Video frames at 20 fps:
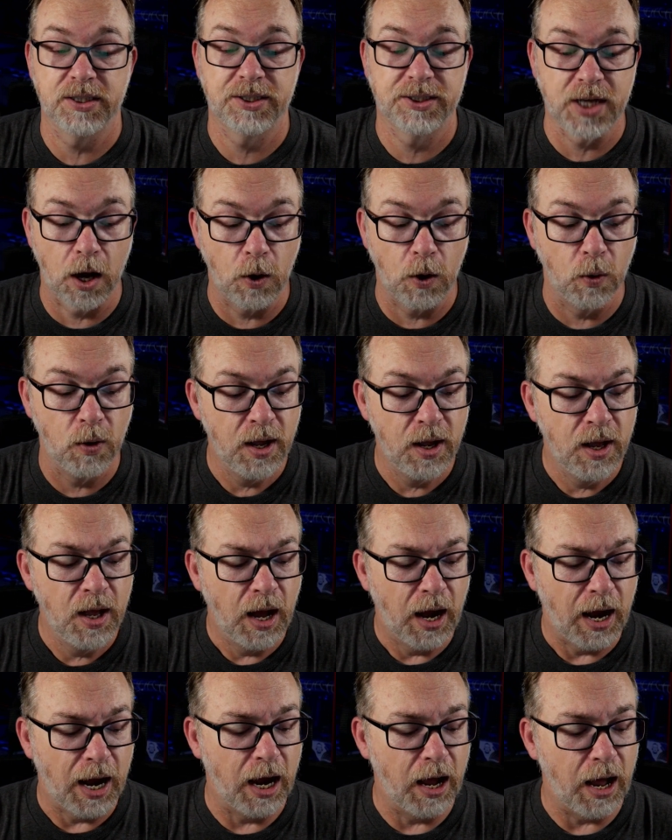So
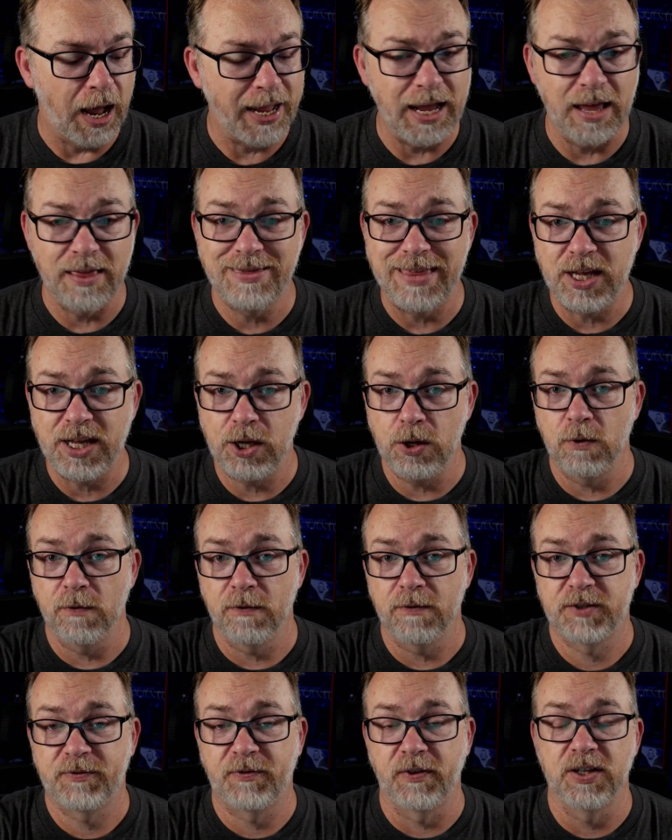again, thank you
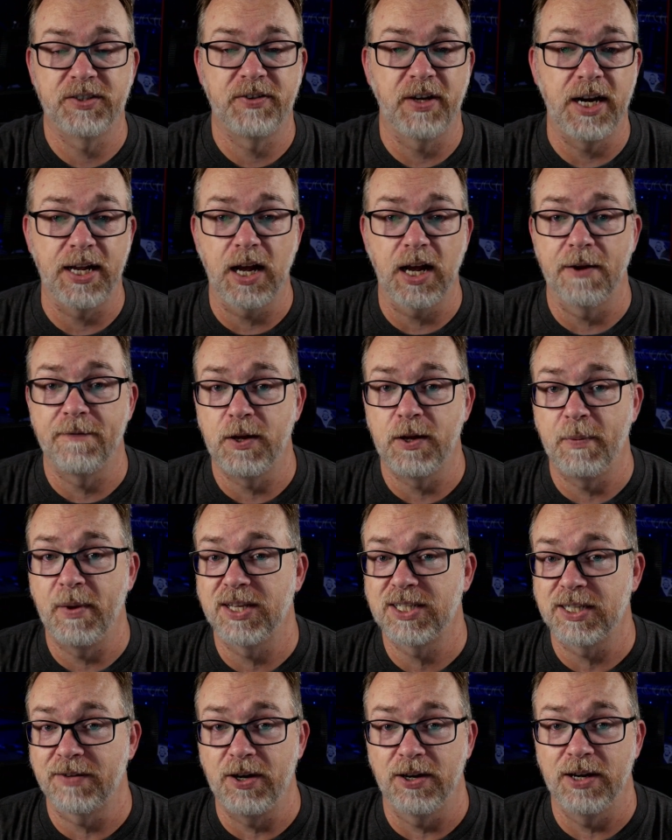for spending a few
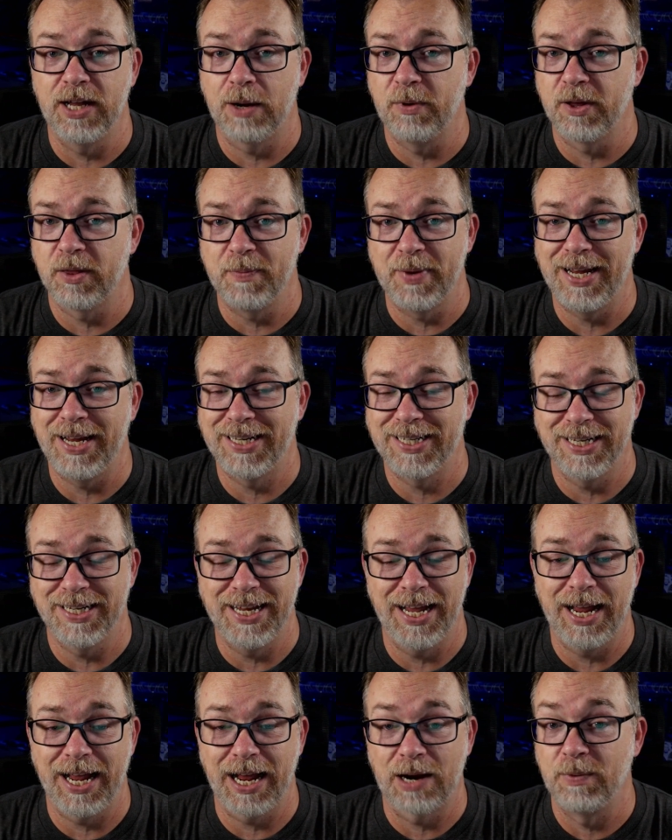minutes of your day with me
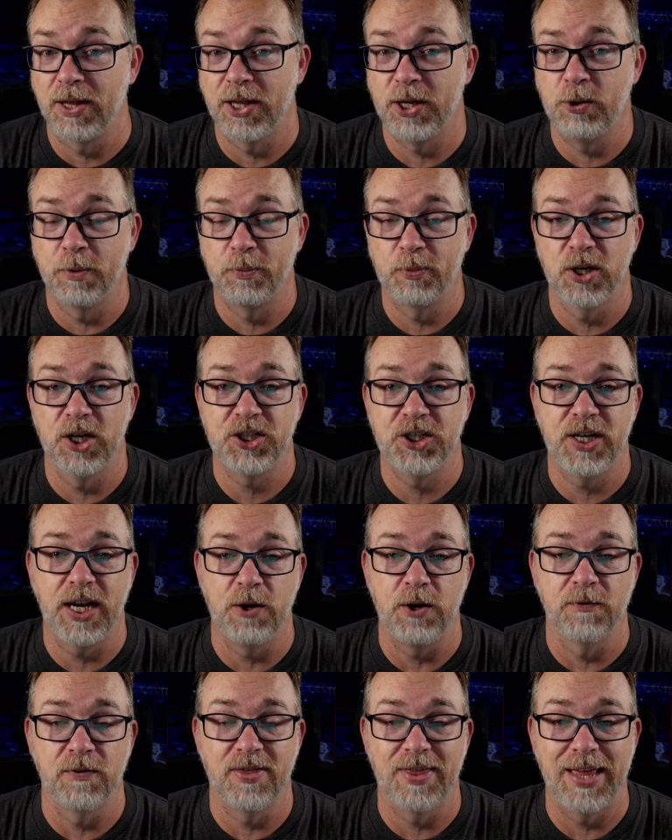today. I really do appreciate
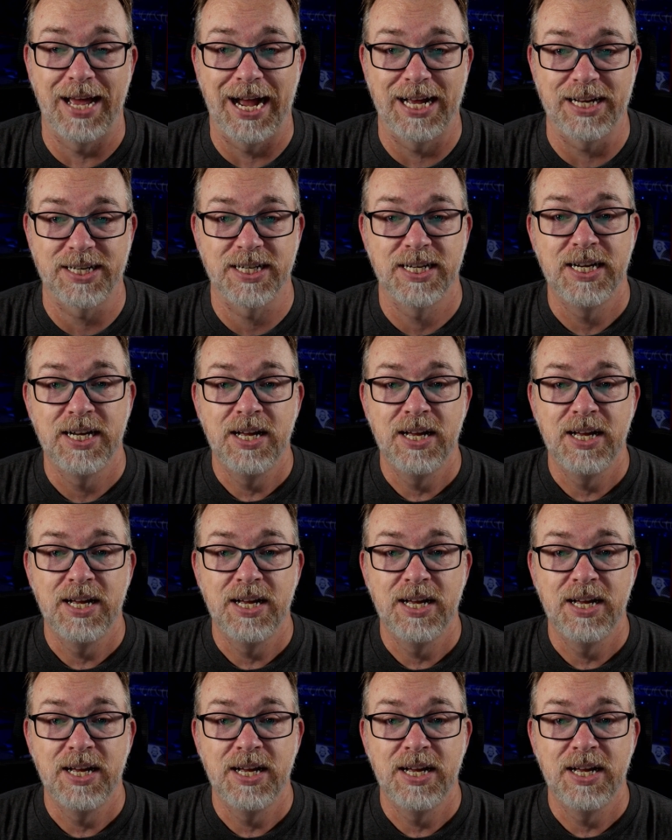you for that.